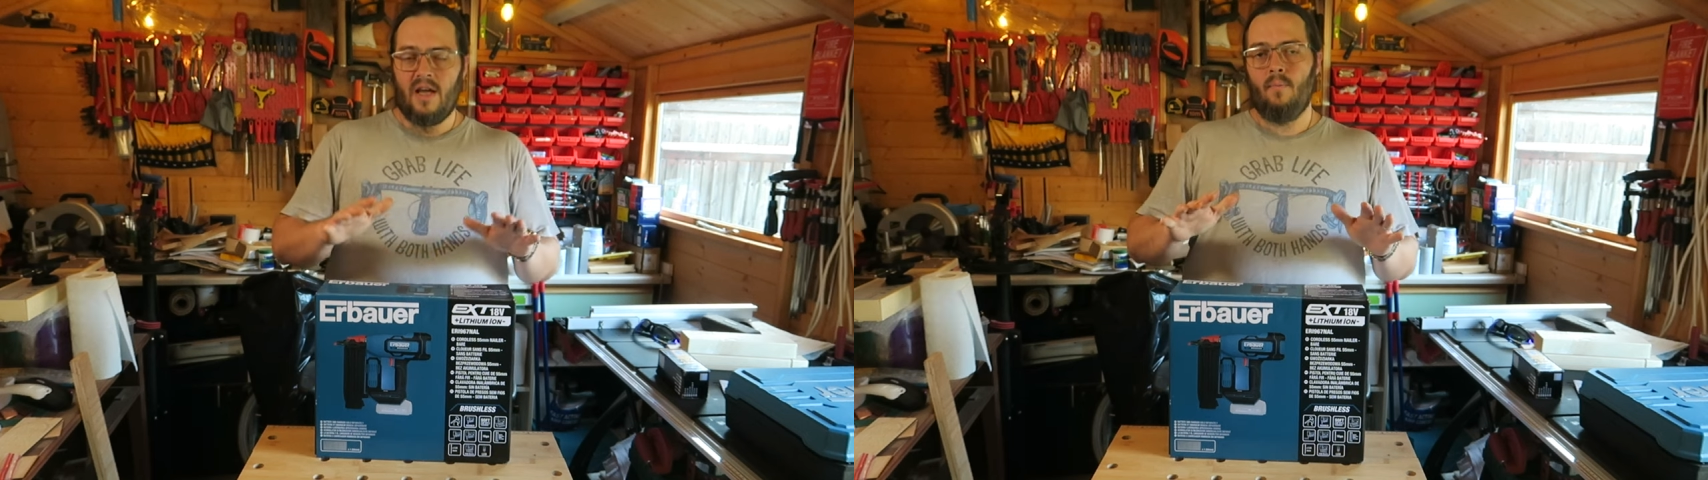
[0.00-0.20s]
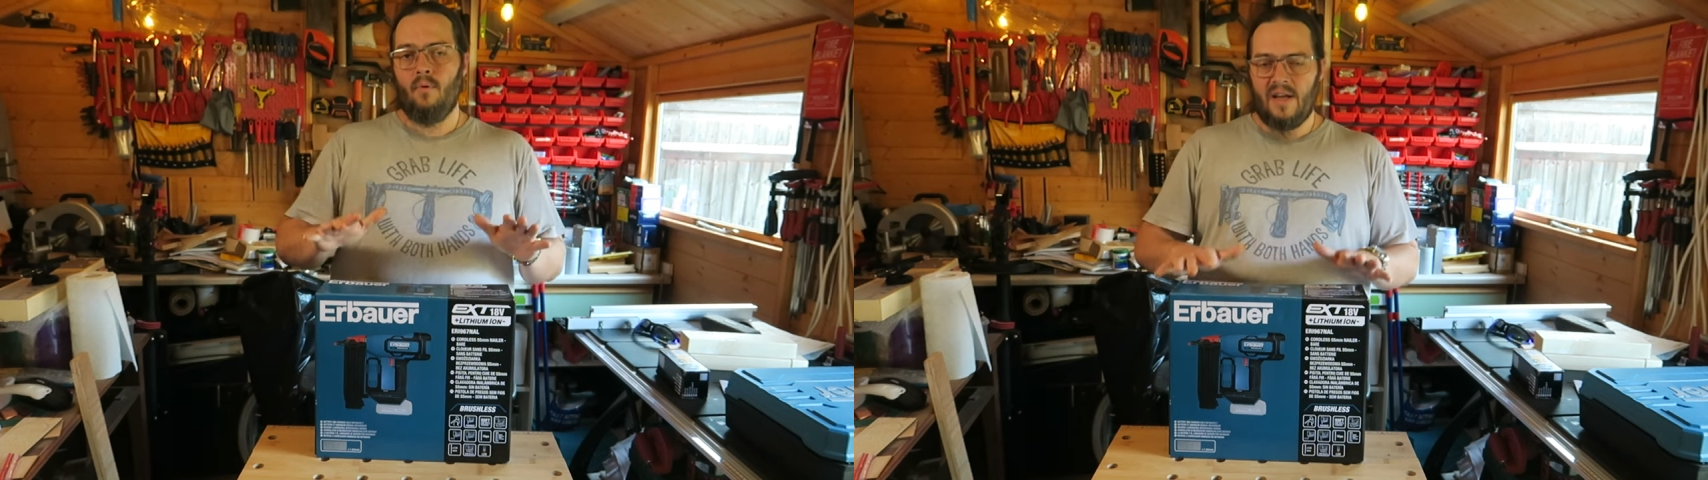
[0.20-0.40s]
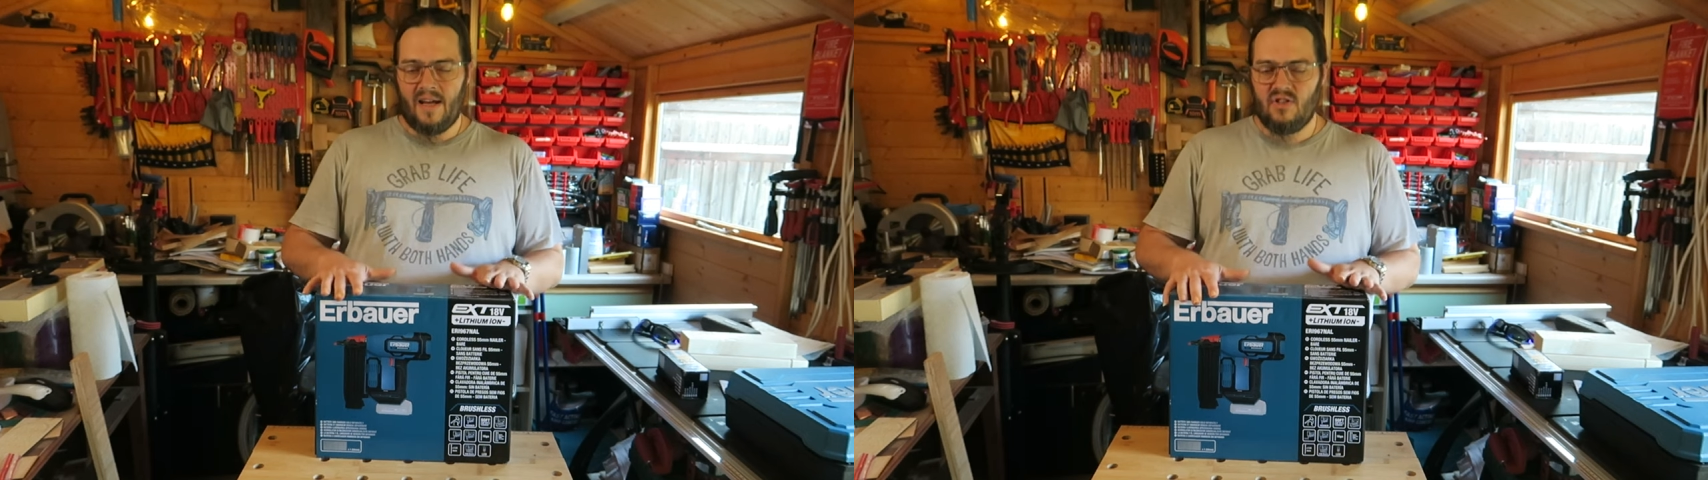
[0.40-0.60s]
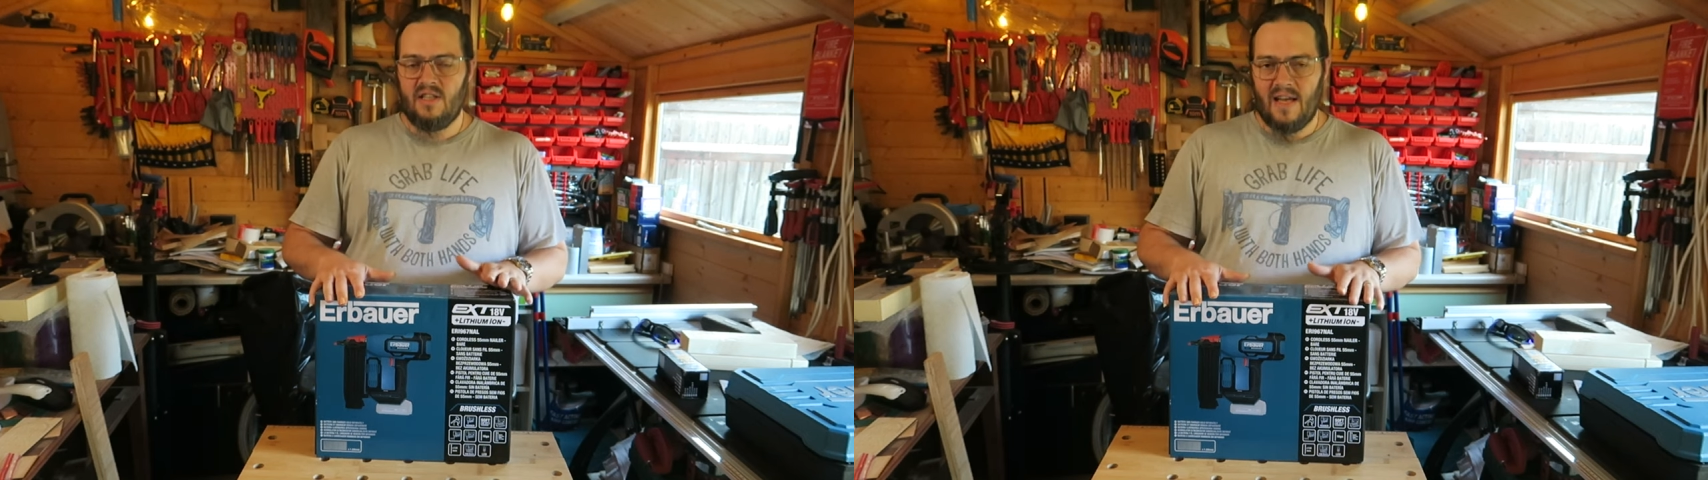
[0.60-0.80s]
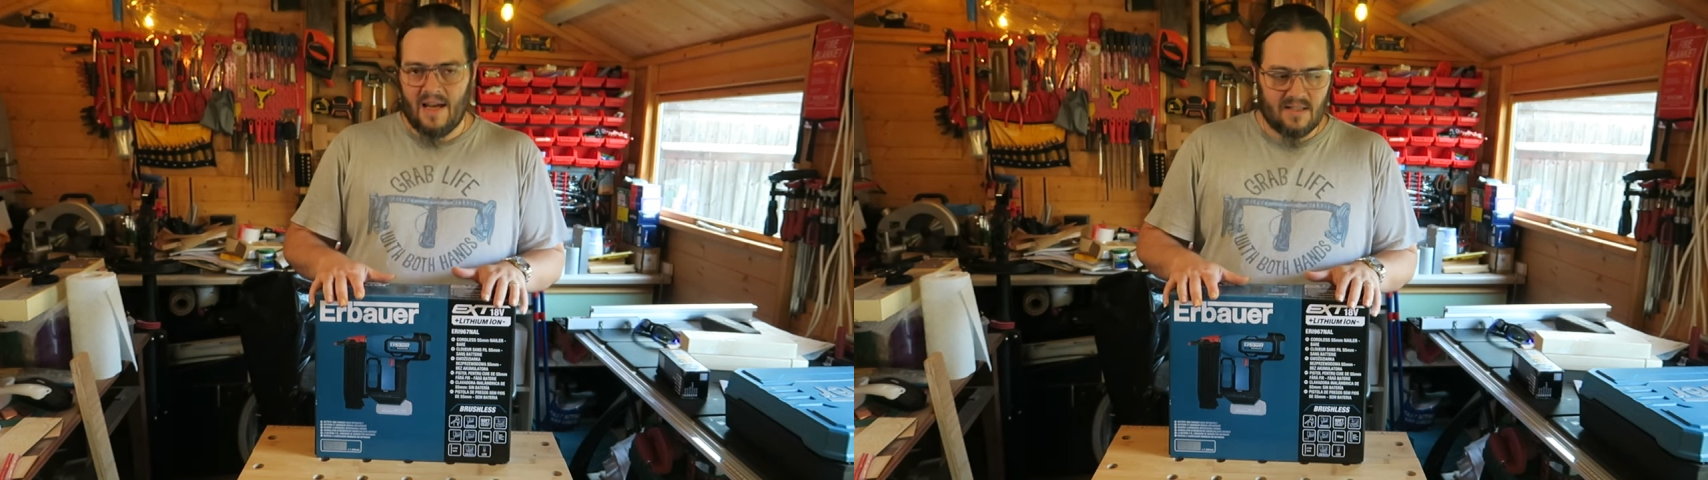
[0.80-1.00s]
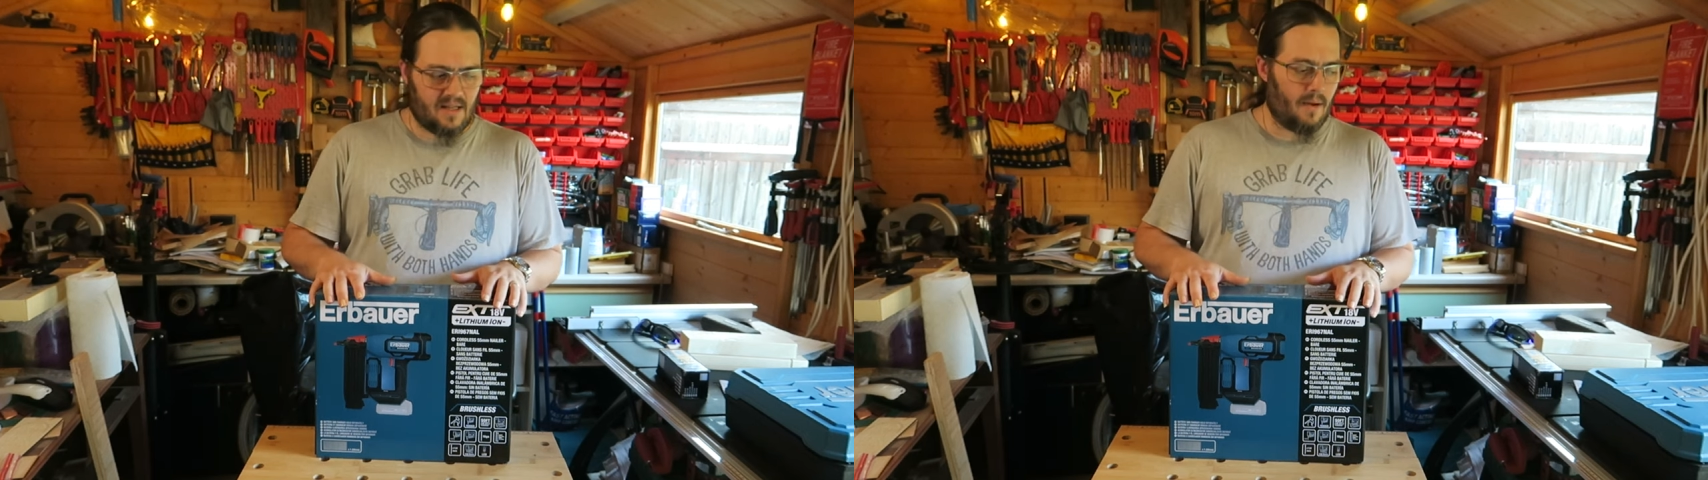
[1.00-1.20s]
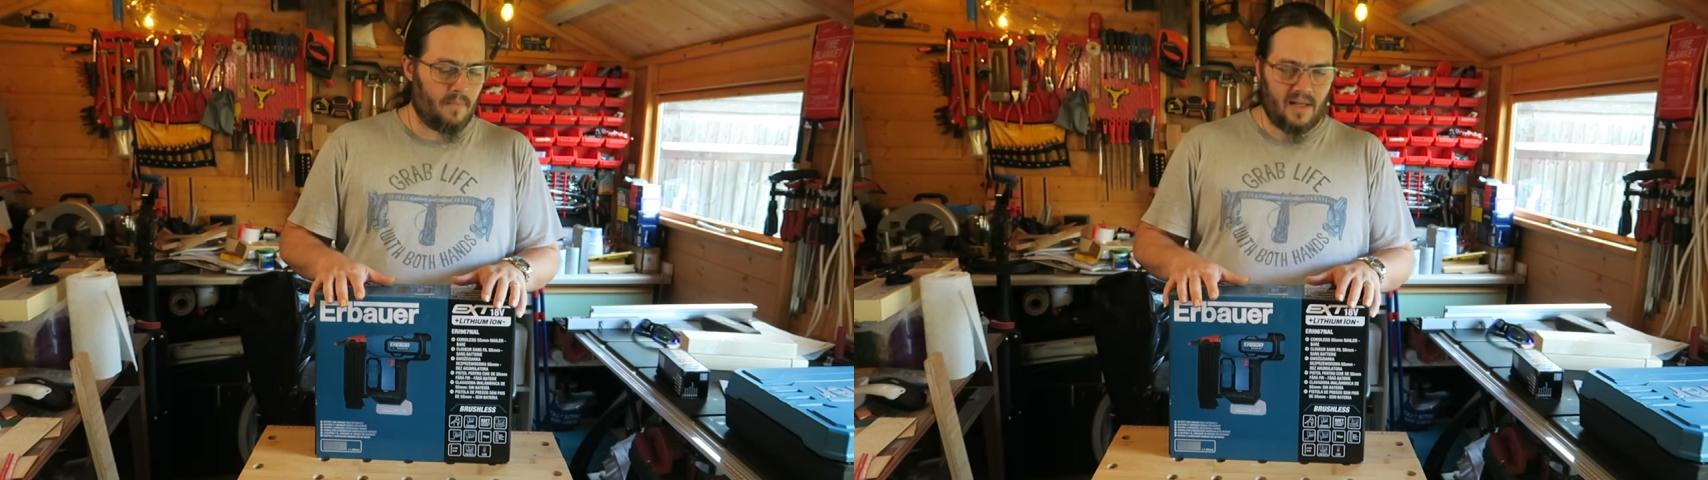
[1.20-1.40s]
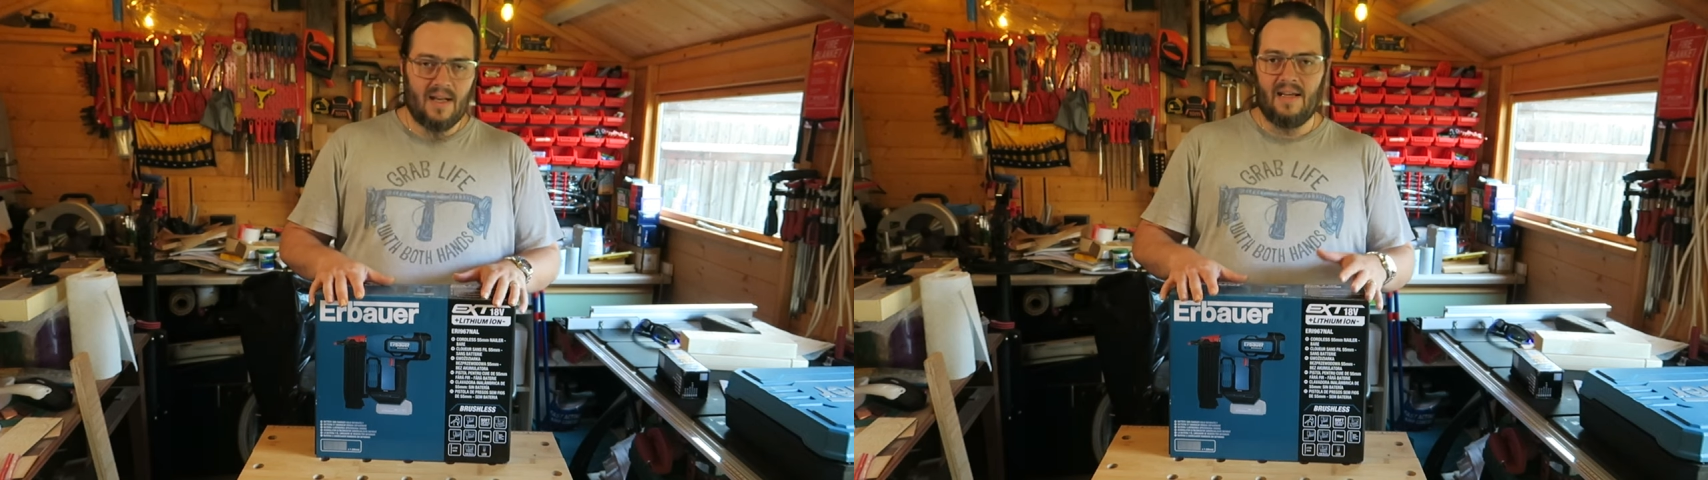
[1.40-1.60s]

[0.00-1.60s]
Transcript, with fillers: it would actually, yes, come in